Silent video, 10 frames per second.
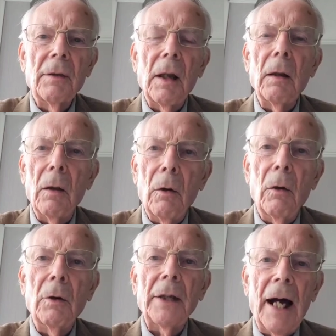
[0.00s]
The
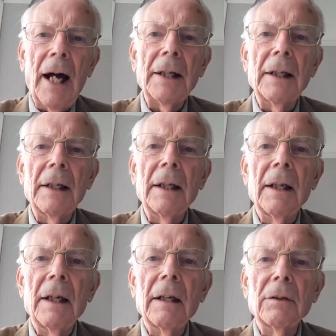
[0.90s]
Lord added
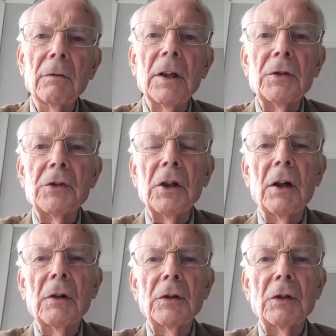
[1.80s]
to his
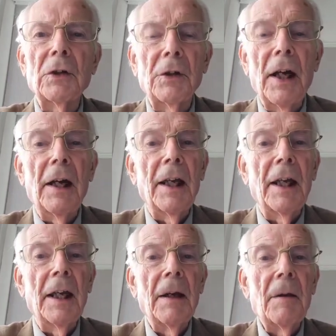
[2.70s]
church. And
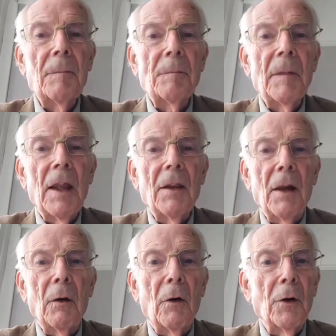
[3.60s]
today,
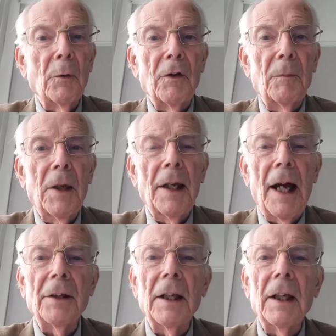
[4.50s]
the Lord will have been
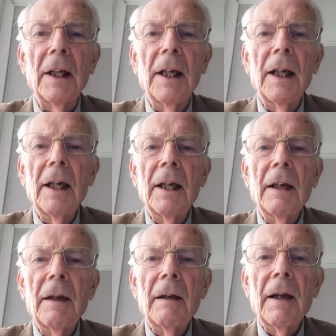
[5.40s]
adding
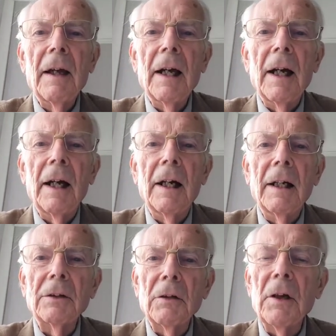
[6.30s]

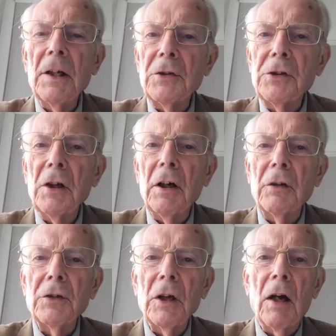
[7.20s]
to his
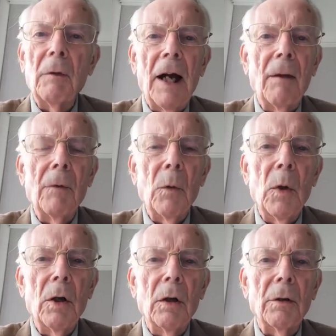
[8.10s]
church around the
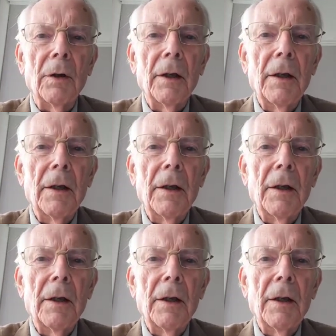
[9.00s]
world.